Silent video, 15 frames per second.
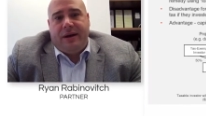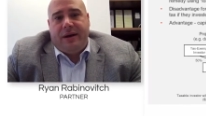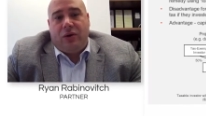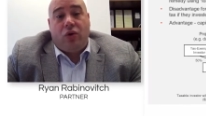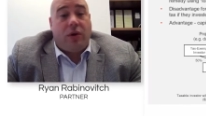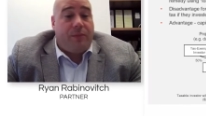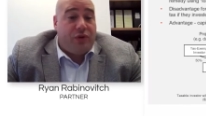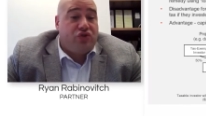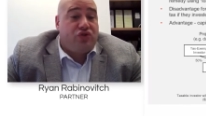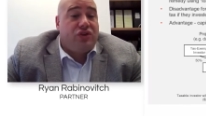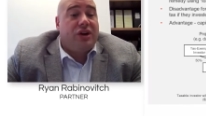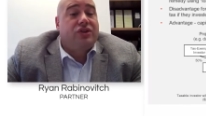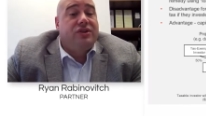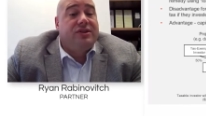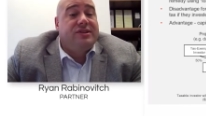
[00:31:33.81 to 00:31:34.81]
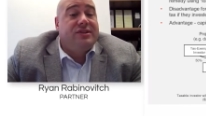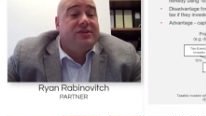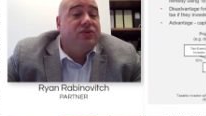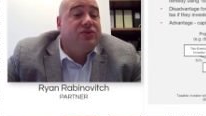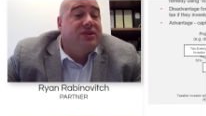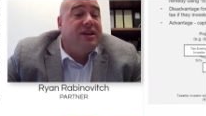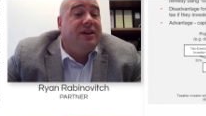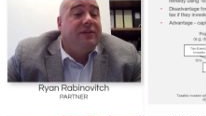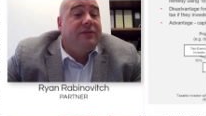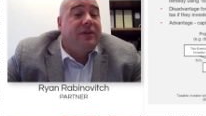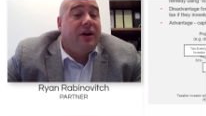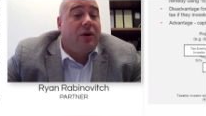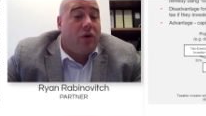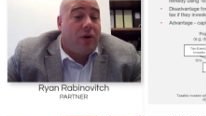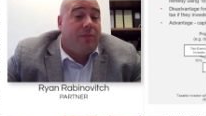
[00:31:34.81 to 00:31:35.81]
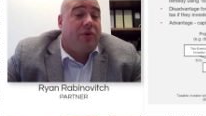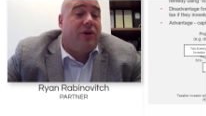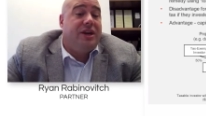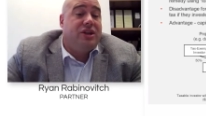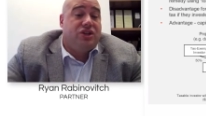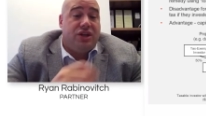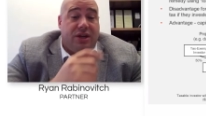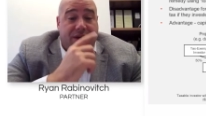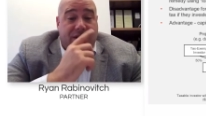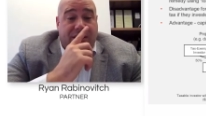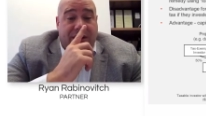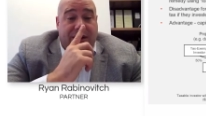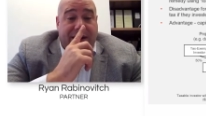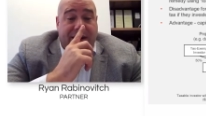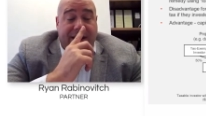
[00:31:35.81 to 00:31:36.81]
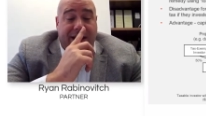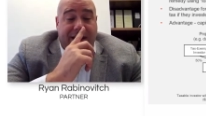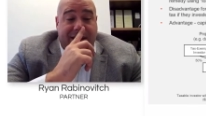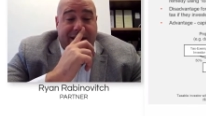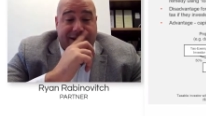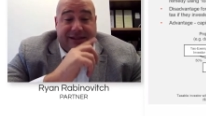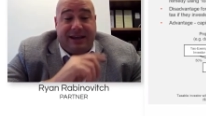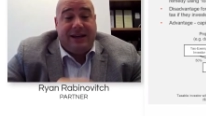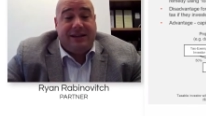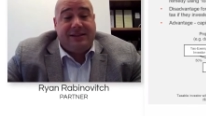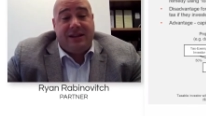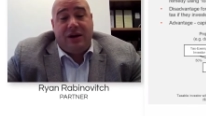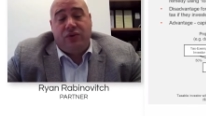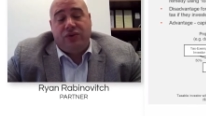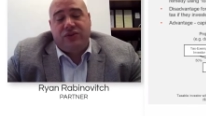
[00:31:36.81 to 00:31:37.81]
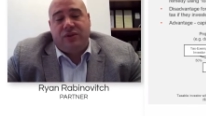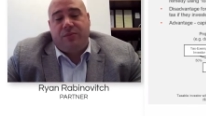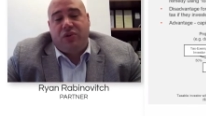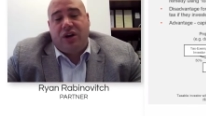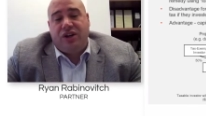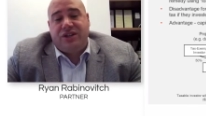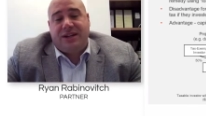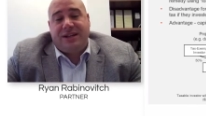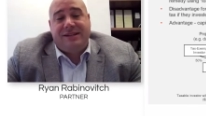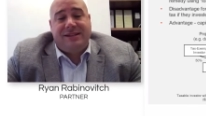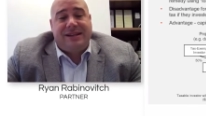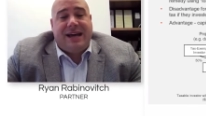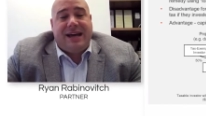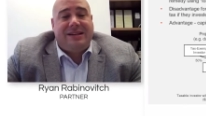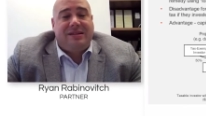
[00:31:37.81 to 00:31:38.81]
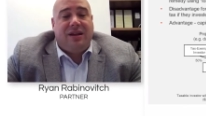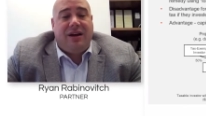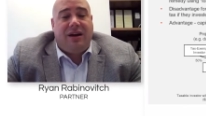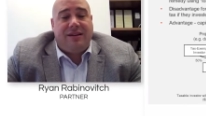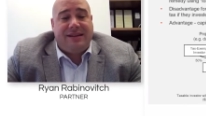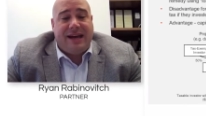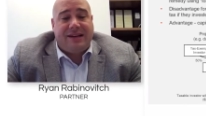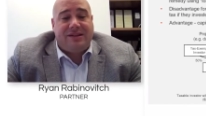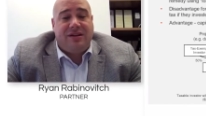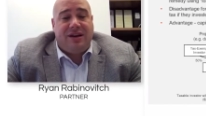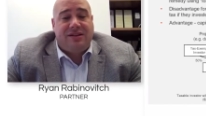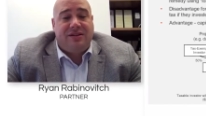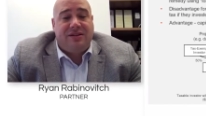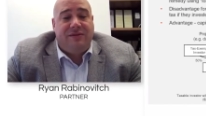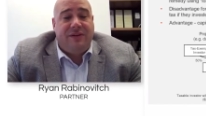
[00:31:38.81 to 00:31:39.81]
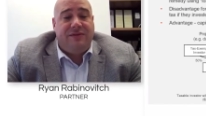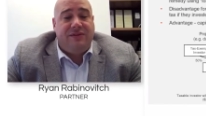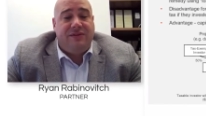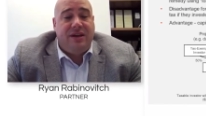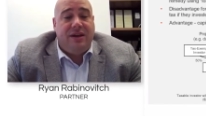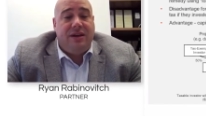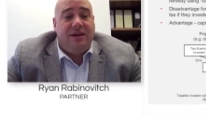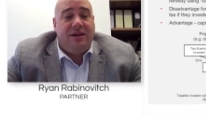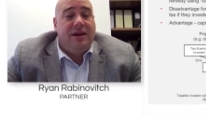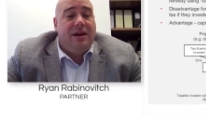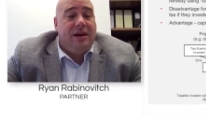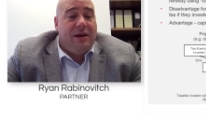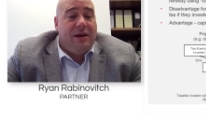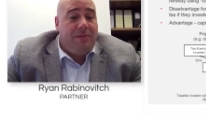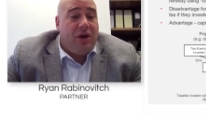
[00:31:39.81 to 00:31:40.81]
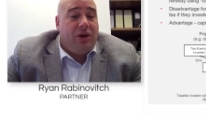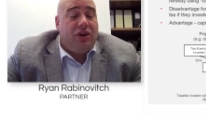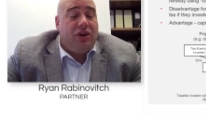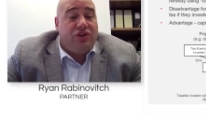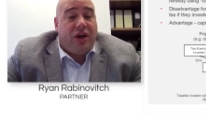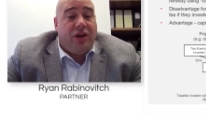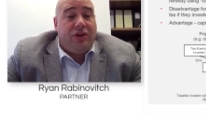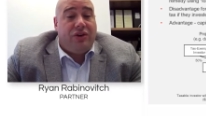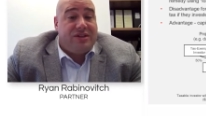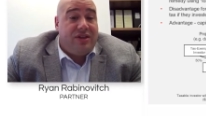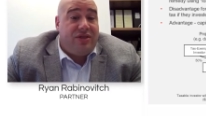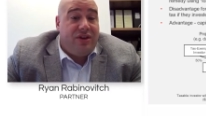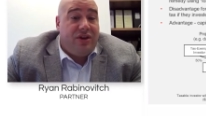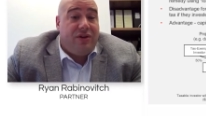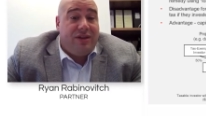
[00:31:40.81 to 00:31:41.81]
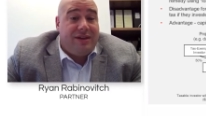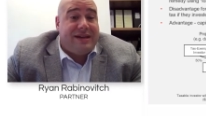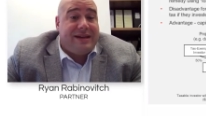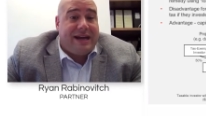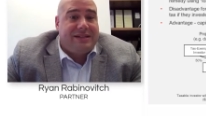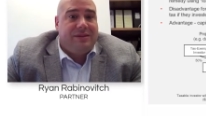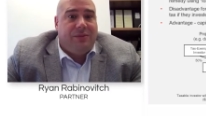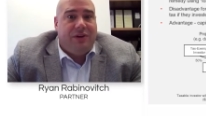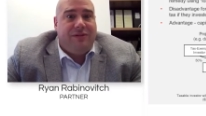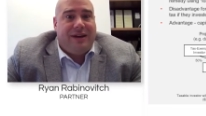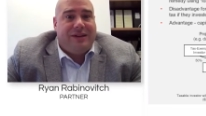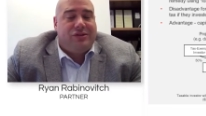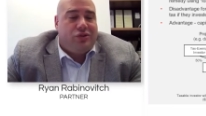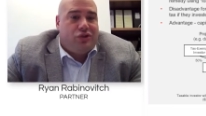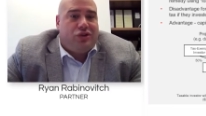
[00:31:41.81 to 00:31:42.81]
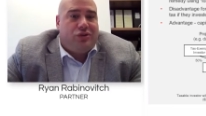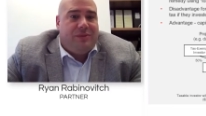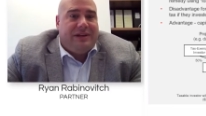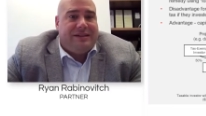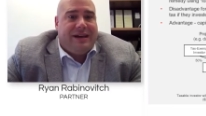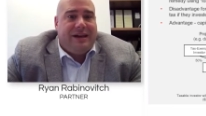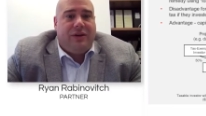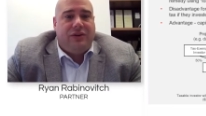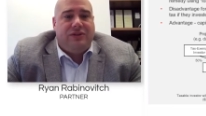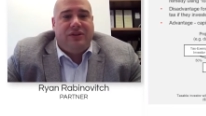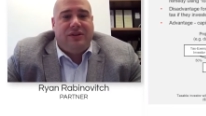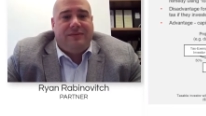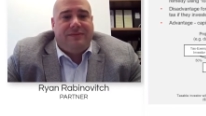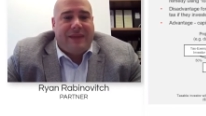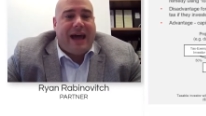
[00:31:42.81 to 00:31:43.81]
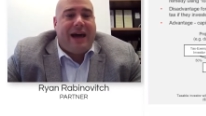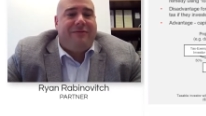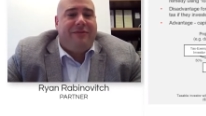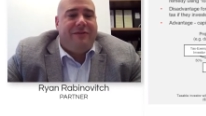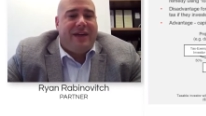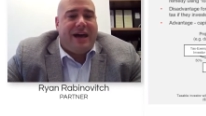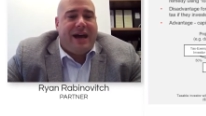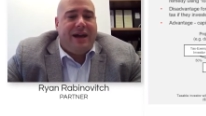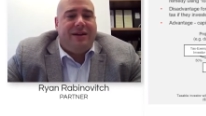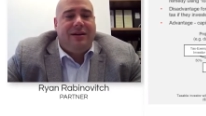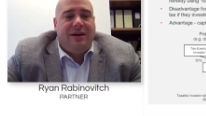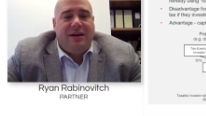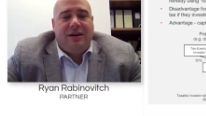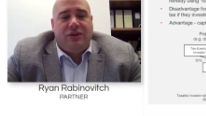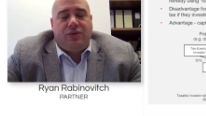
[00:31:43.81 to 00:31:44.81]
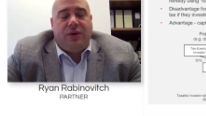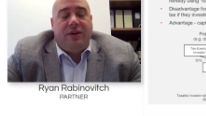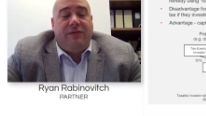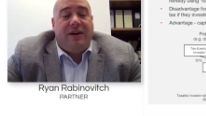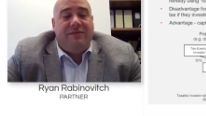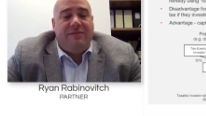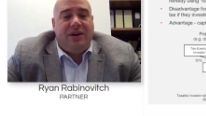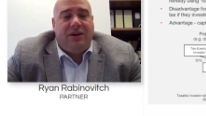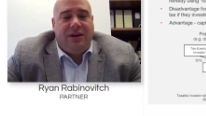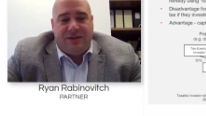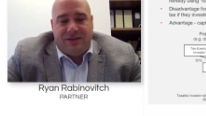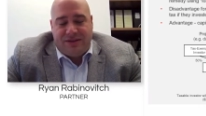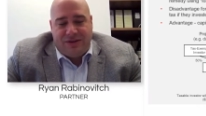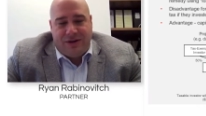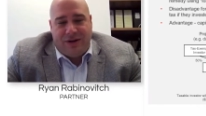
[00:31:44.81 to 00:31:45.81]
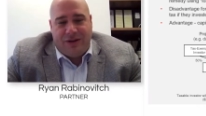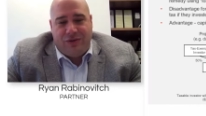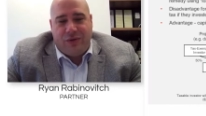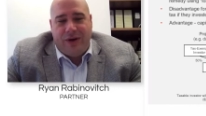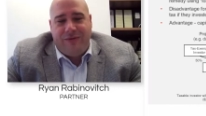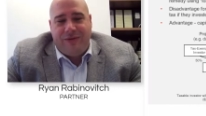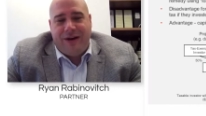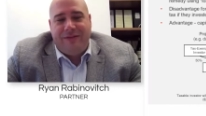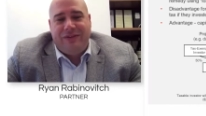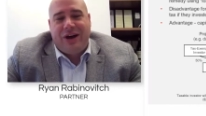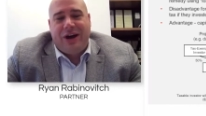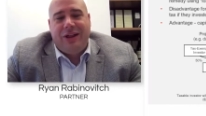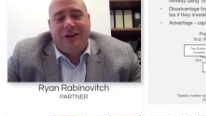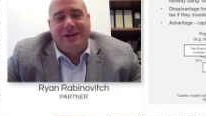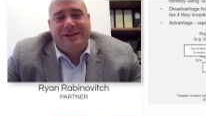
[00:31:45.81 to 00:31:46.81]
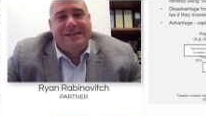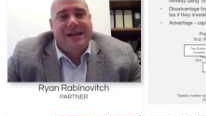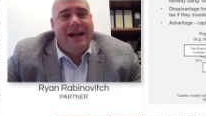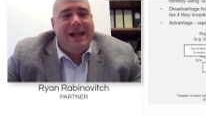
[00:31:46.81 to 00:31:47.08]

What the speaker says: corporate structures is you see if the corporation, in this case that owns the project, has a tax loss of $50 million, in theory the taxable investor should be entitled to half of that, 25 million, sorry, not $25,